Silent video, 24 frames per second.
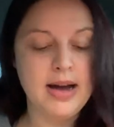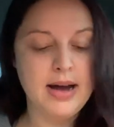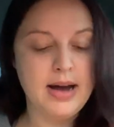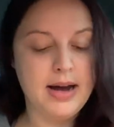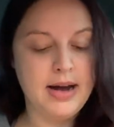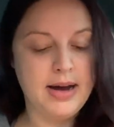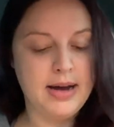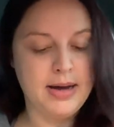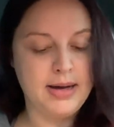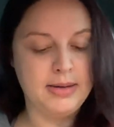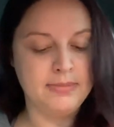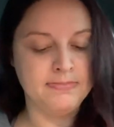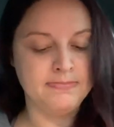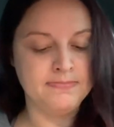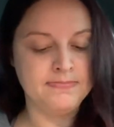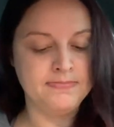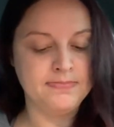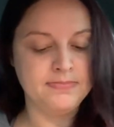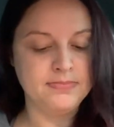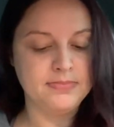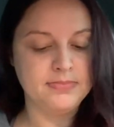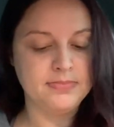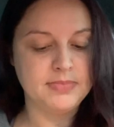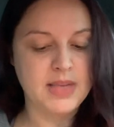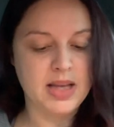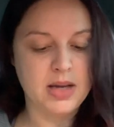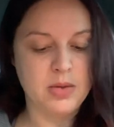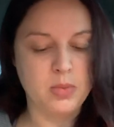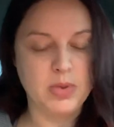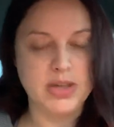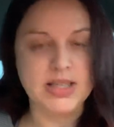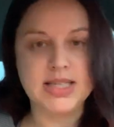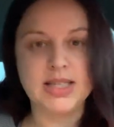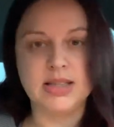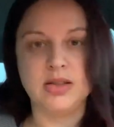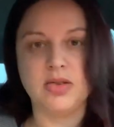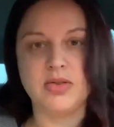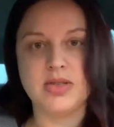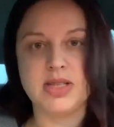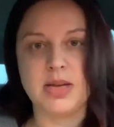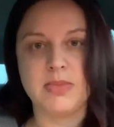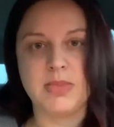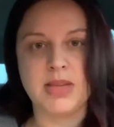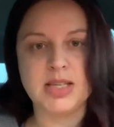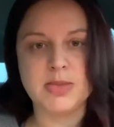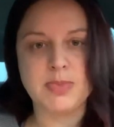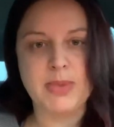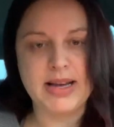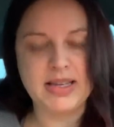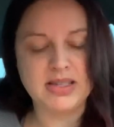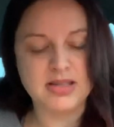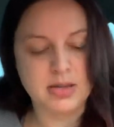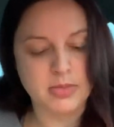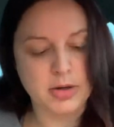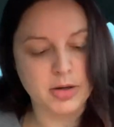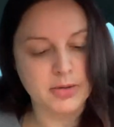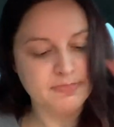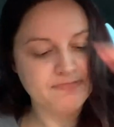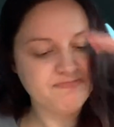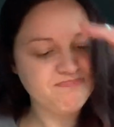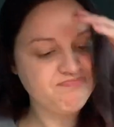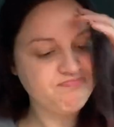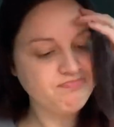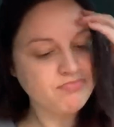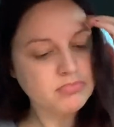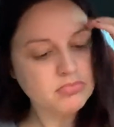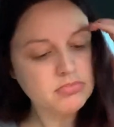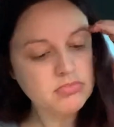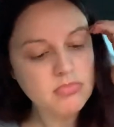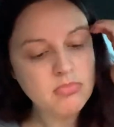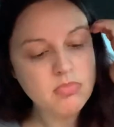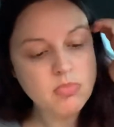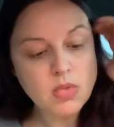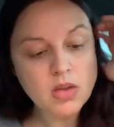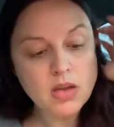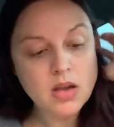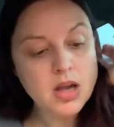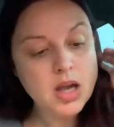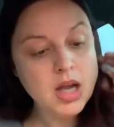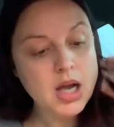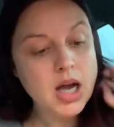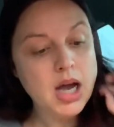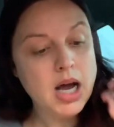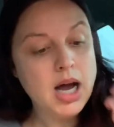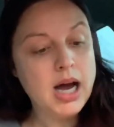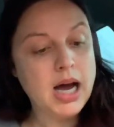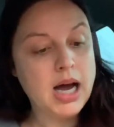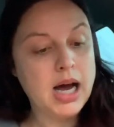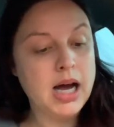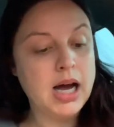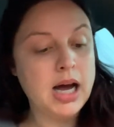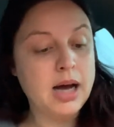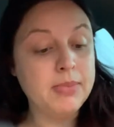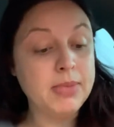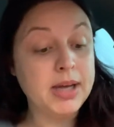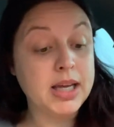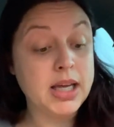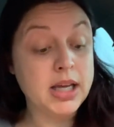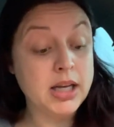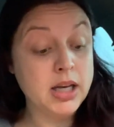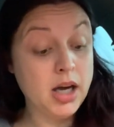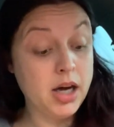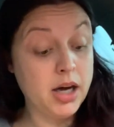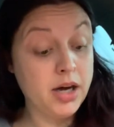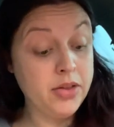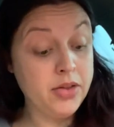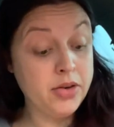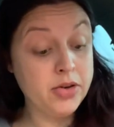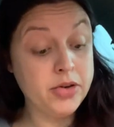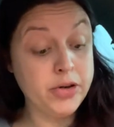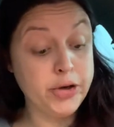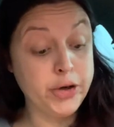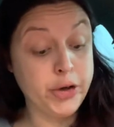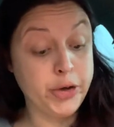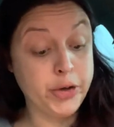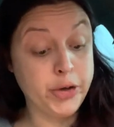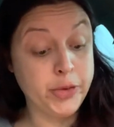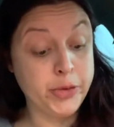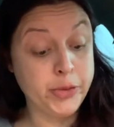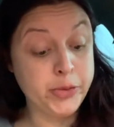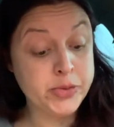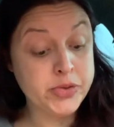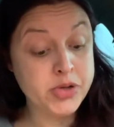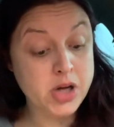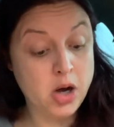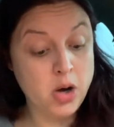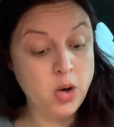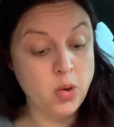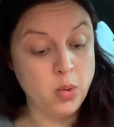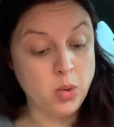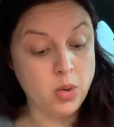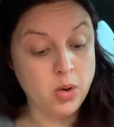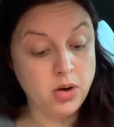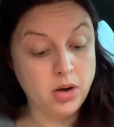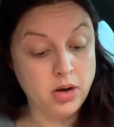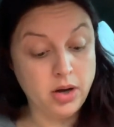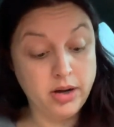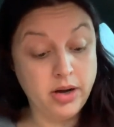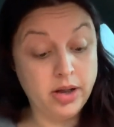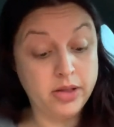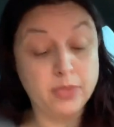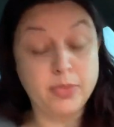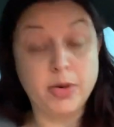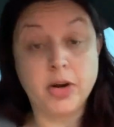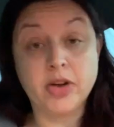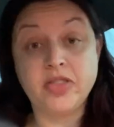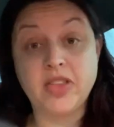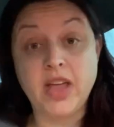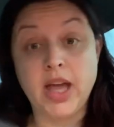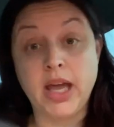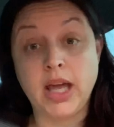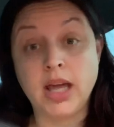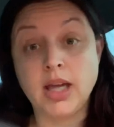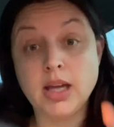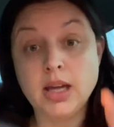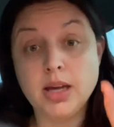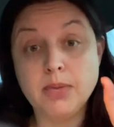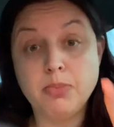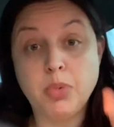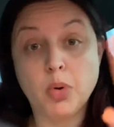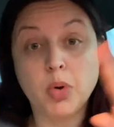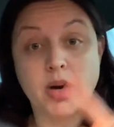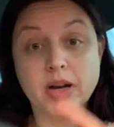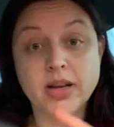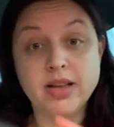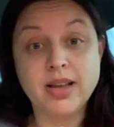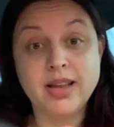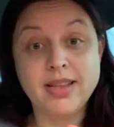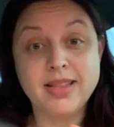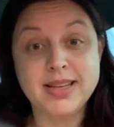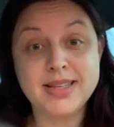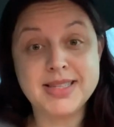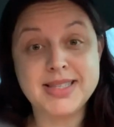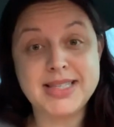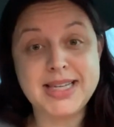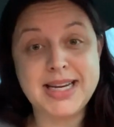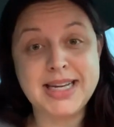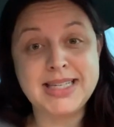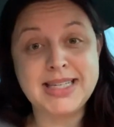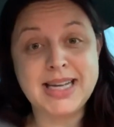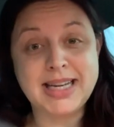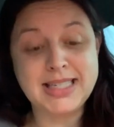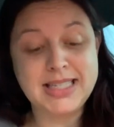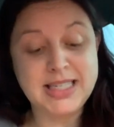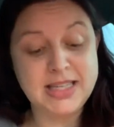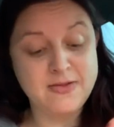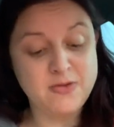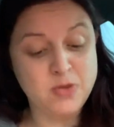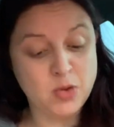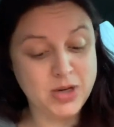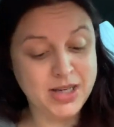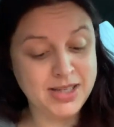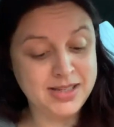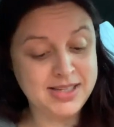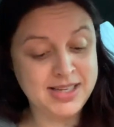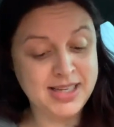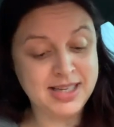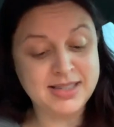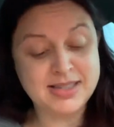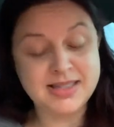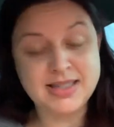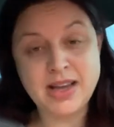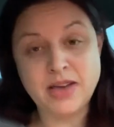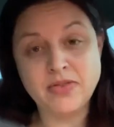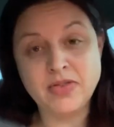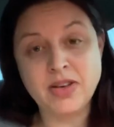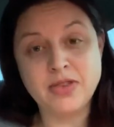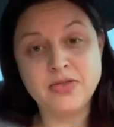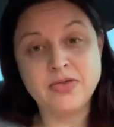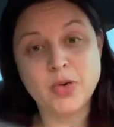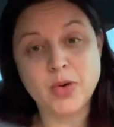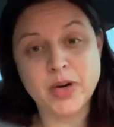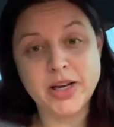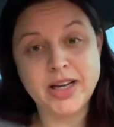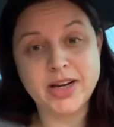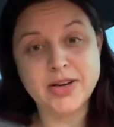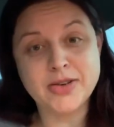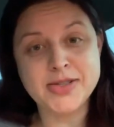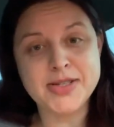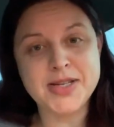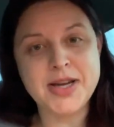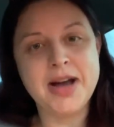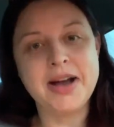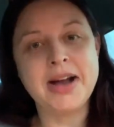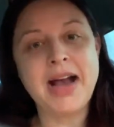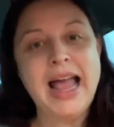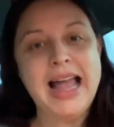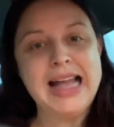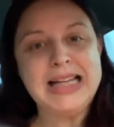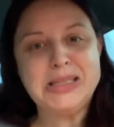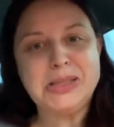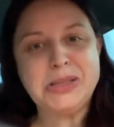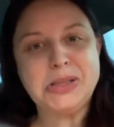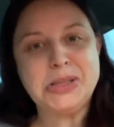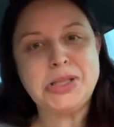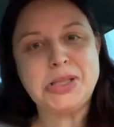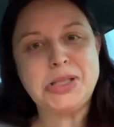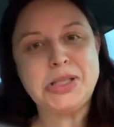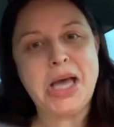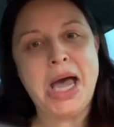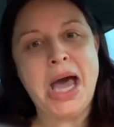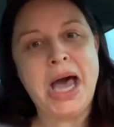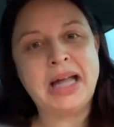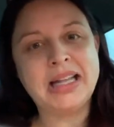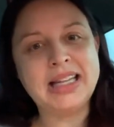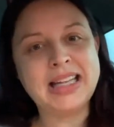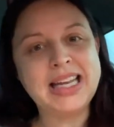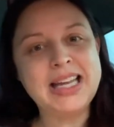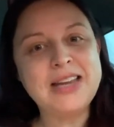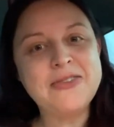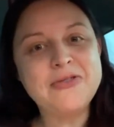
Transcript: and we did lose him this past summer. In other news, another birthday. Born this day, 1946, 74 years young, Sally